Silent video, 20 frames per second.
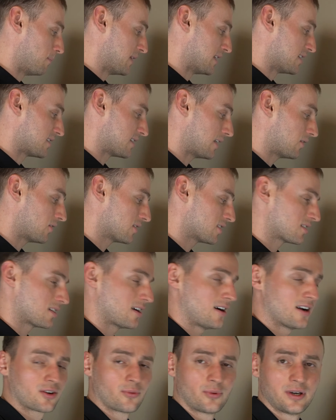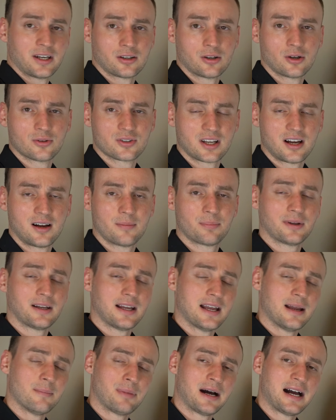sell a stock when it goes
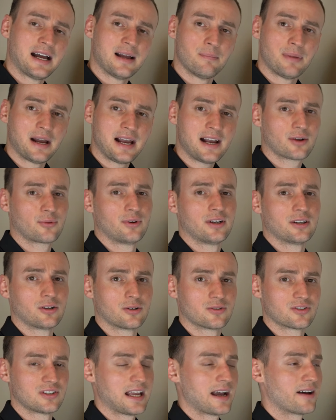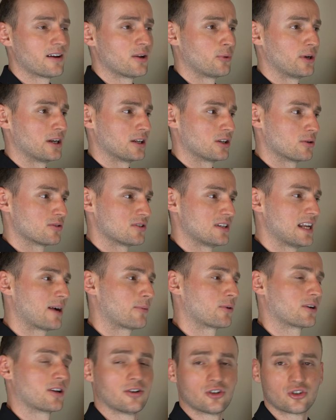up and buy it back when it goes down. And when it goes
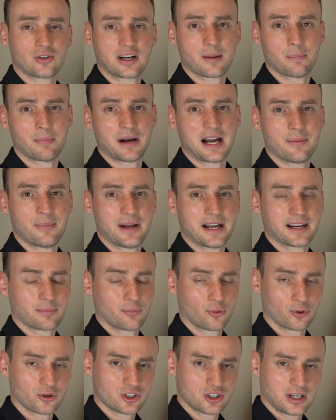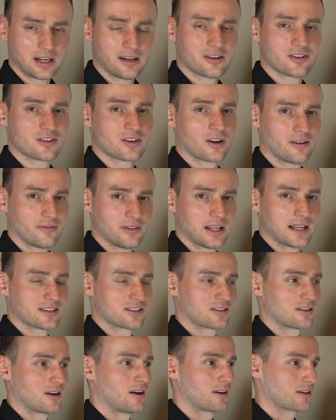down, we're going to try to buy back more shares of that
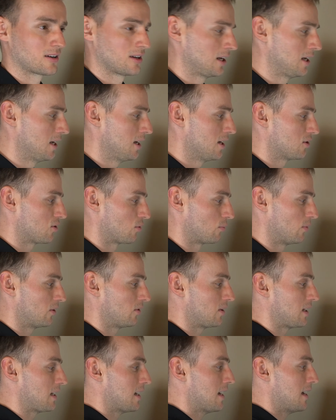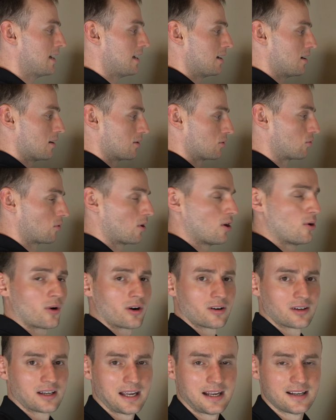stock to really grow
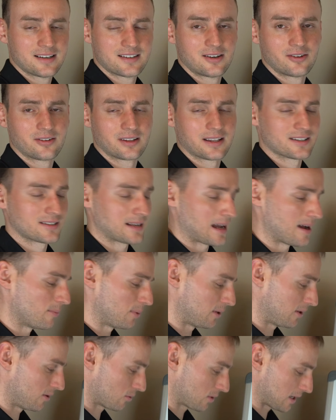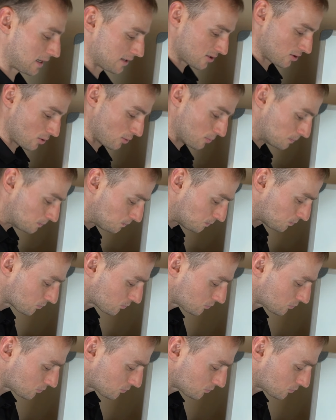our gains during this time period. Okay, so